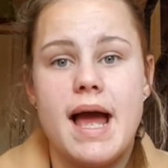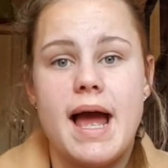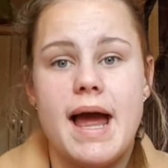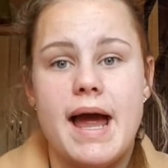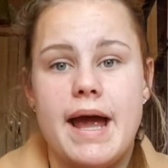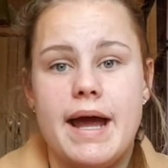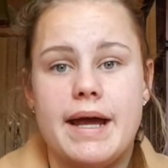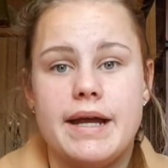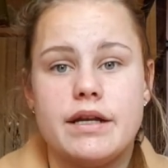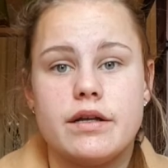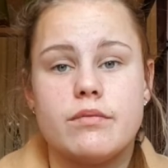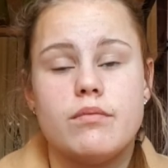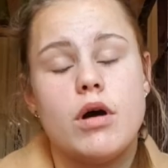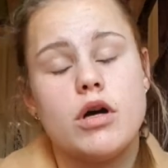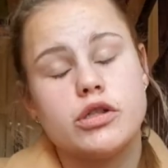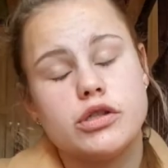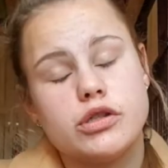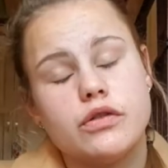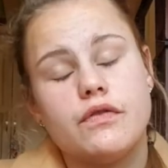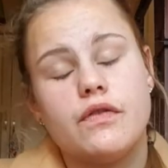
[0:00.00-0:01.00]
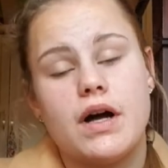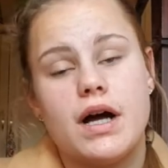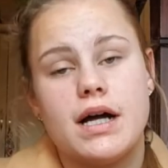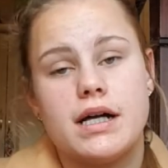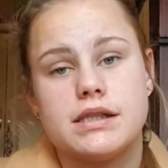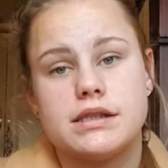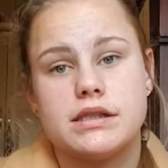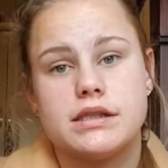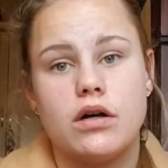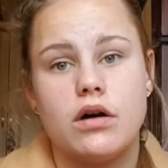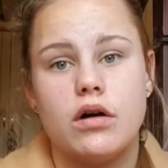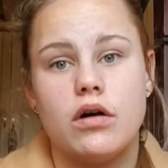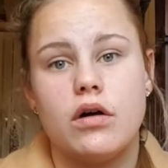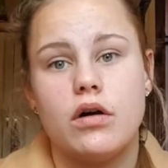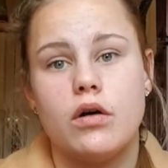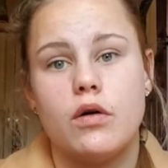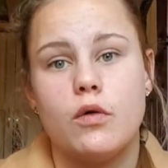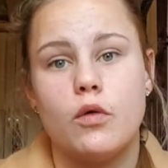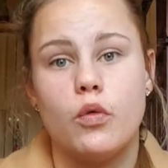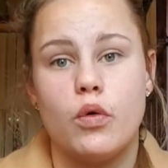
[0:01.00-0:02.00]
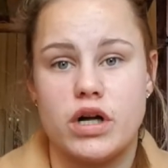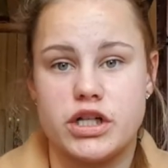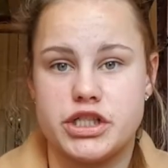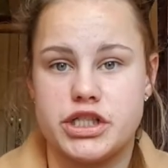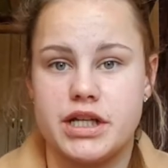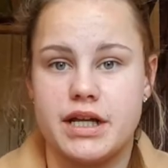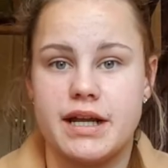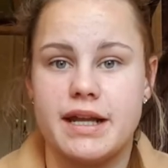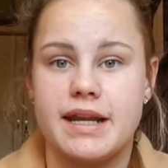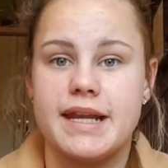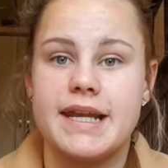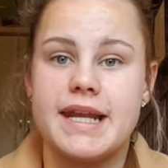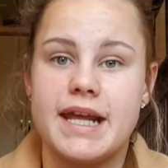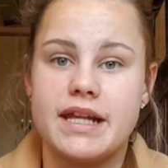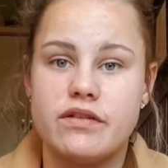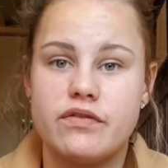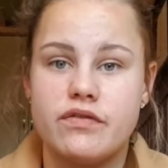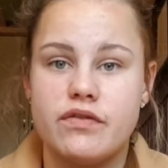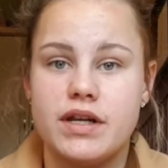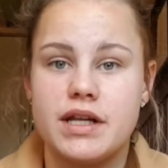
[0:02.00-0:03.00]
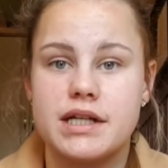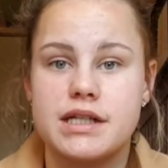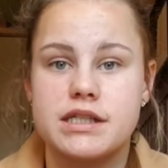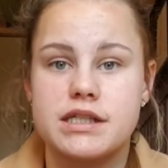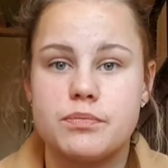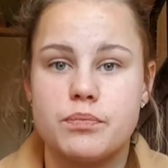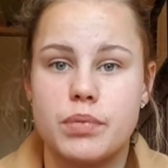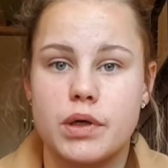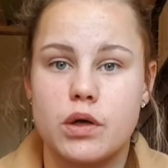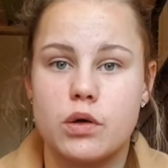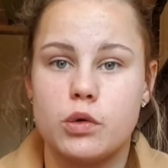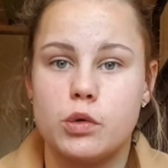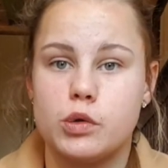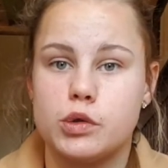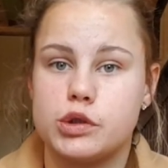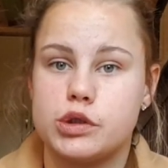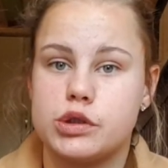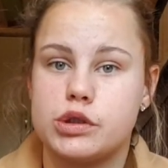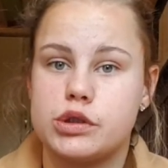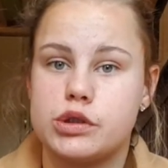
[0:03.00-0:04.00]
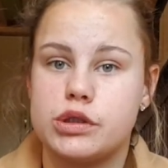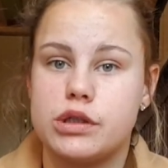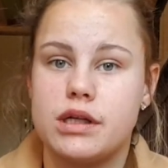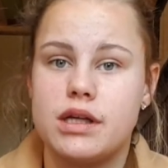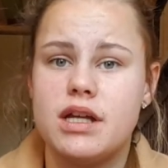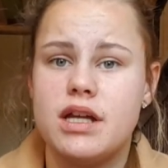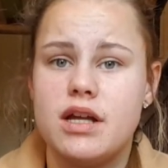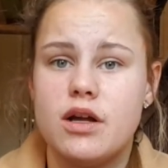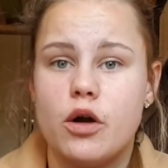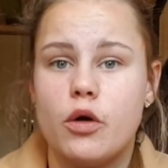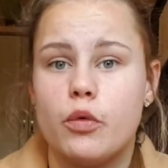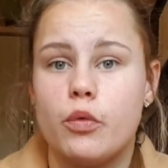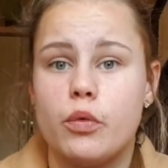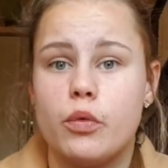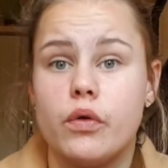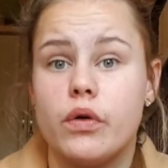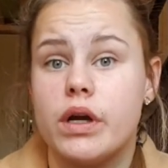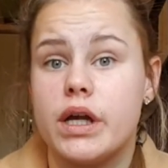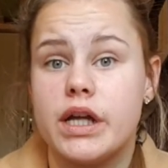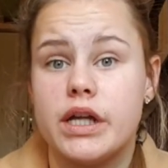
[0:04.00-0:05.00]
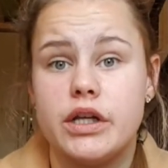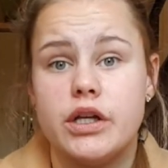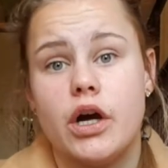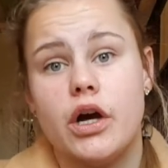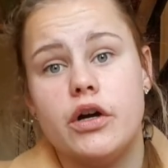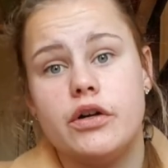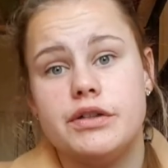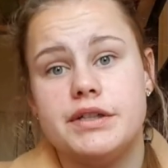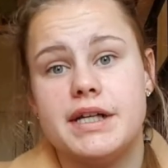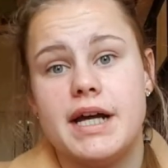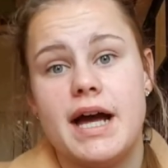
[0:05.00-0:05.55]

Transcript: And most of us are watching Netflix because we don't